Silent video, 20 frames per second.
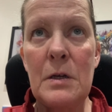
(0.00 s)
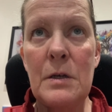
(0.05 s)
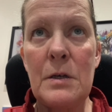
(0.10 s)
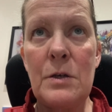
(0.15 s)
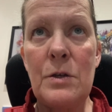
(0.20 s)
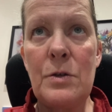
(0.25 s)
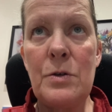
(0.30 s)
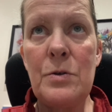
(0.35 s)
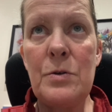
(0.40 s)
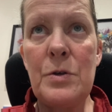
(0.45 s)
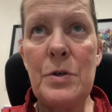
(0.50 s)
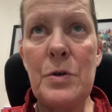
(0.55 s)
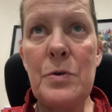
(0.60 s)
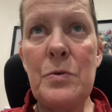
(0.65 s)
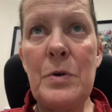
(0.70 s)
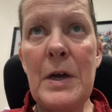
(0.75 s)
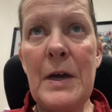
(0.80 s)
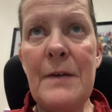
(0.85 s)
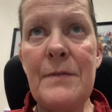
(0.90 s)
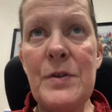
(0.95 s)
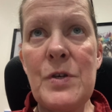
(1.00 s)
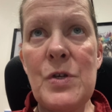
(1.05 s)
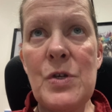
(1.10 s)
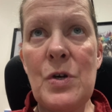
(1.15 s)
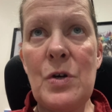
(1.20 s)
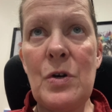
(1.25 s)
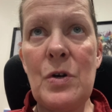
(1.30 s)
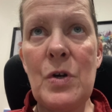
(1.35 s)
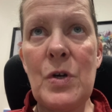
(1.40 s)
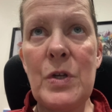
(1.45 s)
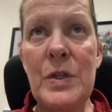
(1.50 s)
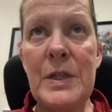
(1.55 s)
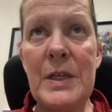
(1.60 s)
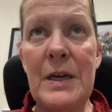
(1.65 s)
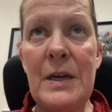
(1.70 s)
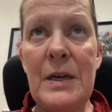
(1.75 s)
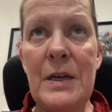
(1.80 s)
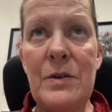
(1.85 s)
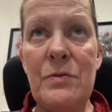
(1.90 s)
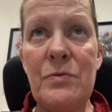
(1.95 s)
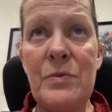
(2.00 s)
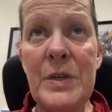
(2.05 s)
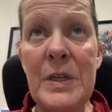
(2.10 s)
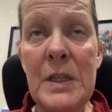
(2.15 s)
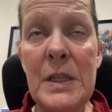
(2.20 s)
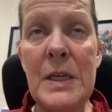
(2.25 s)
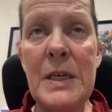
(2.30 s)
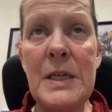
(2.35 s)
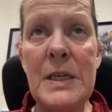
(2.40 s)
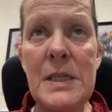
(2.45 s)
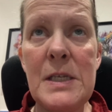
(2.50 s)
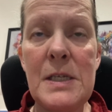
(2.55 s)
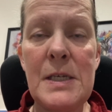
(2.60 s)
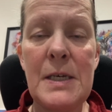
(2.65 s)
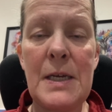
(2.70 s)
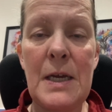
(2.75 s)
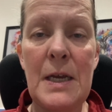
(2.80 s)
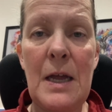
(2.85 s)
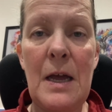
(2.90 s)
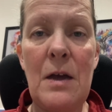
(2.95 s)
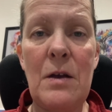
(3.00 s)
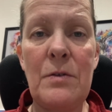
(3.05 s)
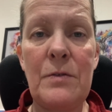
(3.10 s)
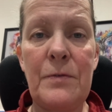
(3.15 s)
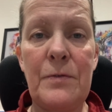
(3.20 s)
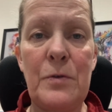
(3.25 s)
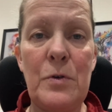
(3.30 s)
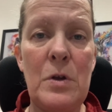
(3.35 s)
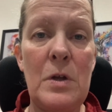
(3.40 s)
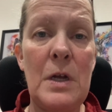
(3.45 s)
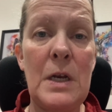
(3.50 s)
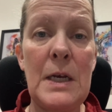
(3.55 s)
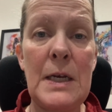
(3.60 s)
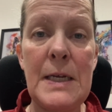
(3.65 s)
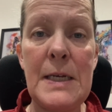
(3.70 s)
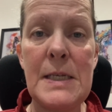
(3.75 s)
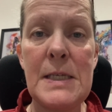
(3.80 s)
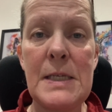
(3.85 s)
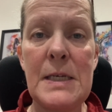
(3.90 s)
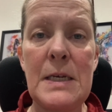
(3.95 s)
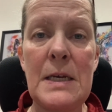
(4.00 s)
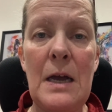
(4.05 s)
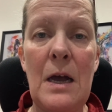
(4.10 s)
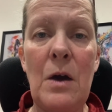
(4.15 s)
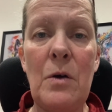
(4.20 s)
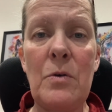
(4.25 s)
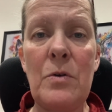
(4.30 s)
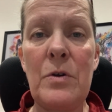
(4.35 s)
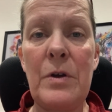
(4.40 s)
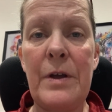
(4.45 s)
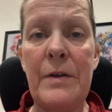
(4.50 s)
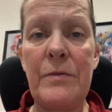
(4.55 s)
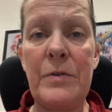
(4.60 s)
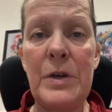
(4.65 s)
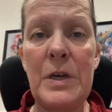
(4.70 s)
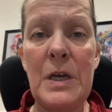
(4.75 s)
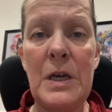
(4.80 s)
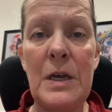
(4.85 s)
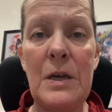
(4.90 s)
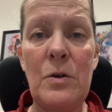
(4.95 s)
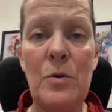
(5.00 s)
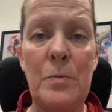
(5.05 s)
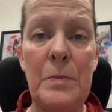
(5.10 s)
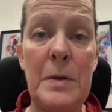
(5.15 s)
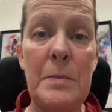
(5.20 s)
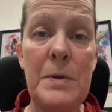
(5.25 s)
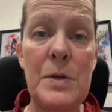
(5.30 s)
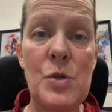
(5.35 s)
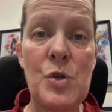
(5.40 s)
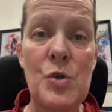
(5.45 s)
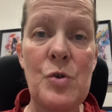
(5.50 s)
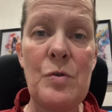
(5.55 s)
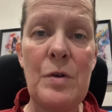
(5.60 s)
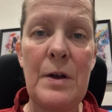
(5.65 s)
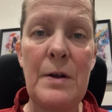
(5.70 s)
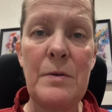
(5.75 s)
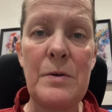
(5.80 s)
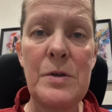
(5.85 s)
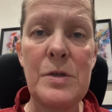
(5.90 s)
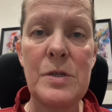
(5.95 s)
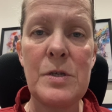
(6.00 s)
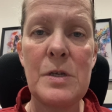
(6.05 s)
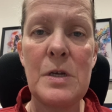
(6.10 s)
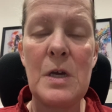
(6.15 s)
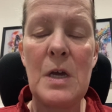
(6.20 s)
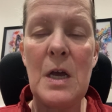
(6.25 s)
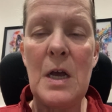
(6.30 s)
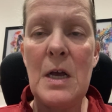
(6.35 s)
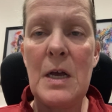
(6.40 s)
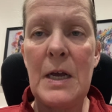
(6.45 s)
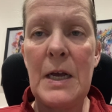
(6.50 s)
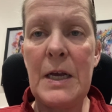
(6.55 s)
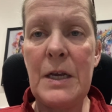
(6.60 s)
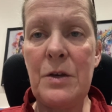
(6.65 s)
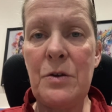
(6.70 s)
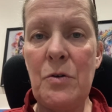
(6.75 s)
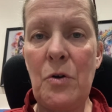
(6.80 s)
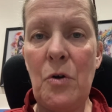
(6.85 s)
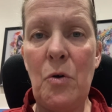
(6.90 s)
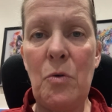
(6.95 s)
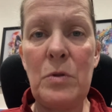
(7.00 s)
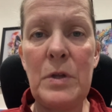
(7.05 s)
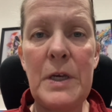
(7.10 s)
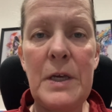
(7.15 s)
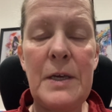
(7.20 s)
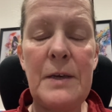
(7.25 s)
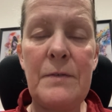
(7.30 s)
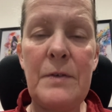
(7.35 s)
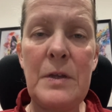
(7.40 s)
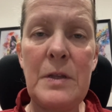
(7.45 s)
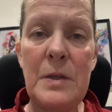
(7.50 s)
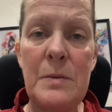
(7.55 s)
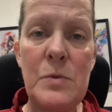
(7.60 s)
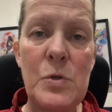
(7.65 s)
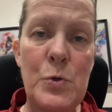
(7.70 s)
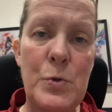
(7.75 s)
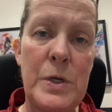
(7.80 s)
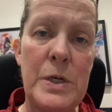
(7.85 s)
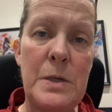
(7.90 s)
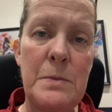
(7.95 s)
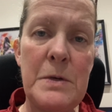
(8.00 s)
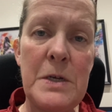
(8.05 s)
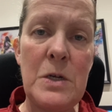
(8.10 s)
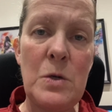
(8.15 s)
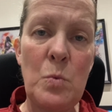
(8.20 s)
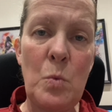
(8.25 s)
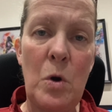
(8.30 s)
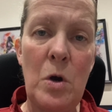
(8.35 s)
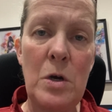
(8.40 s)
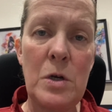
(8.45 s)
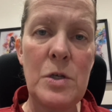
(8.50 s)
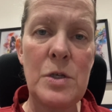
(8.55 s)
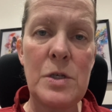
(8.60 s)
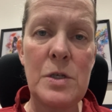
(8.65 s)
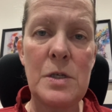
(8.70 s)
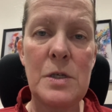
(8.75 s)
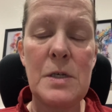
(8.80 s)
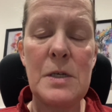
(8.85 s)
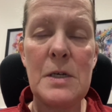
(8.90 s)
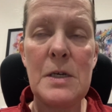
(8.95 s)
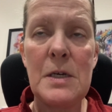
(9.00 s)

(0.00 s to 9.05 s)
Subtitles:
Do you have a dog that really needs to get out for at least an hour every day, or maybe 2 hours, and you're only giving them 20-minute walks?